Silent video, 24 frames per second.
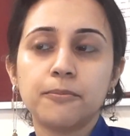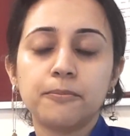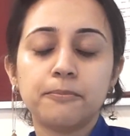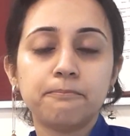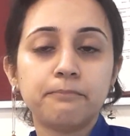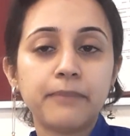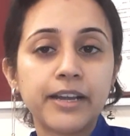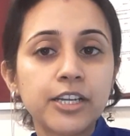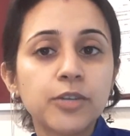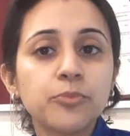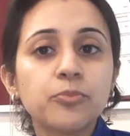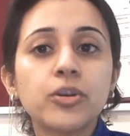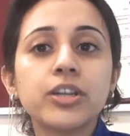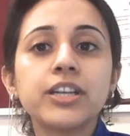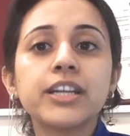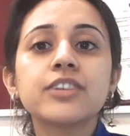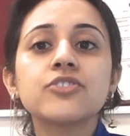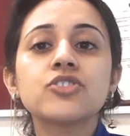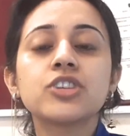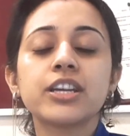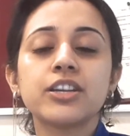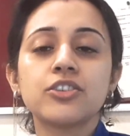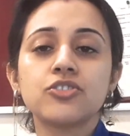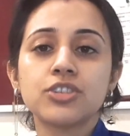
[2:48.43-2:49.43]
metabolic
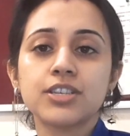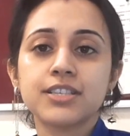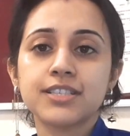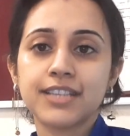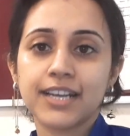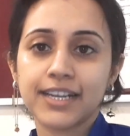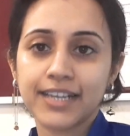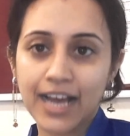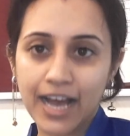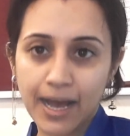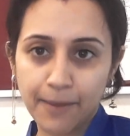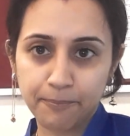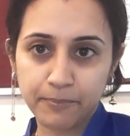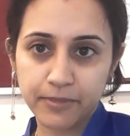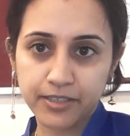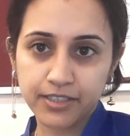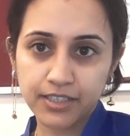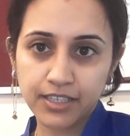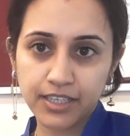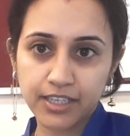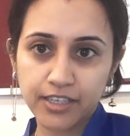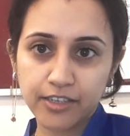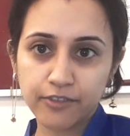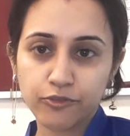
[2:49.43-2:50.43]
changes that
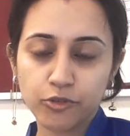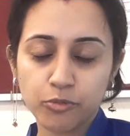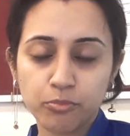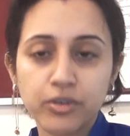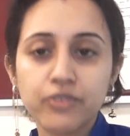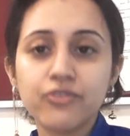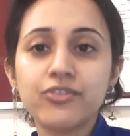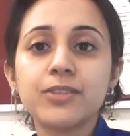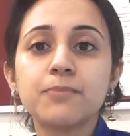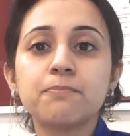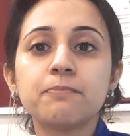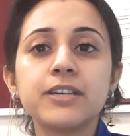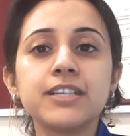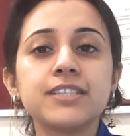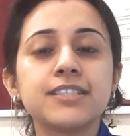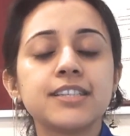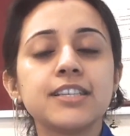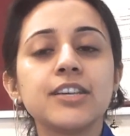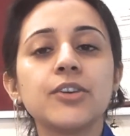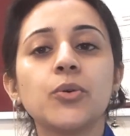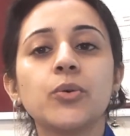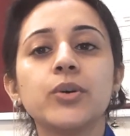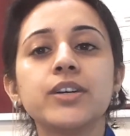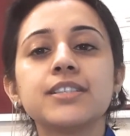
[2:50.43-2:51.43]
happen in a woman with
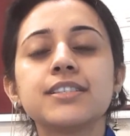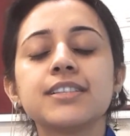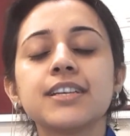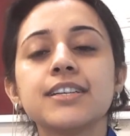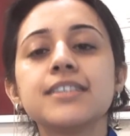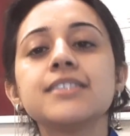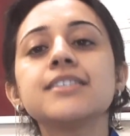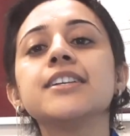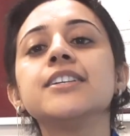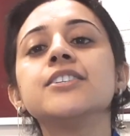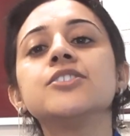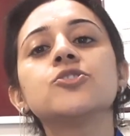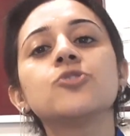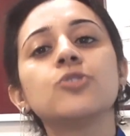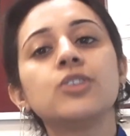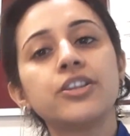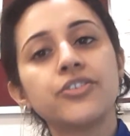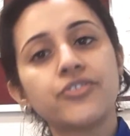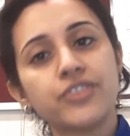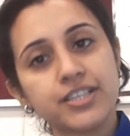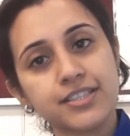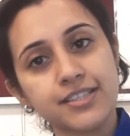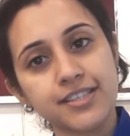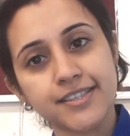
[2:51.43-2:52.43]
PCOS is
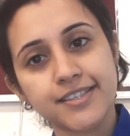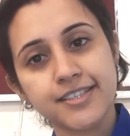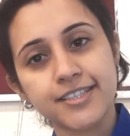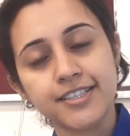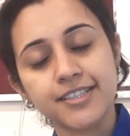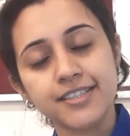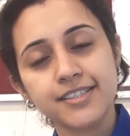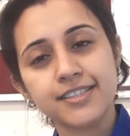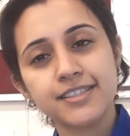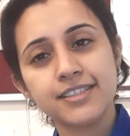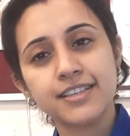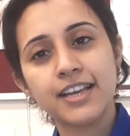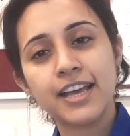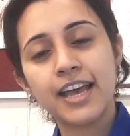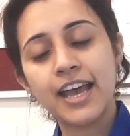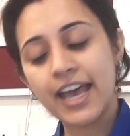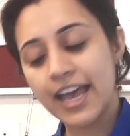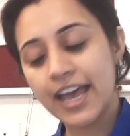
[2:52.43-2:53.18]
insulin resistance.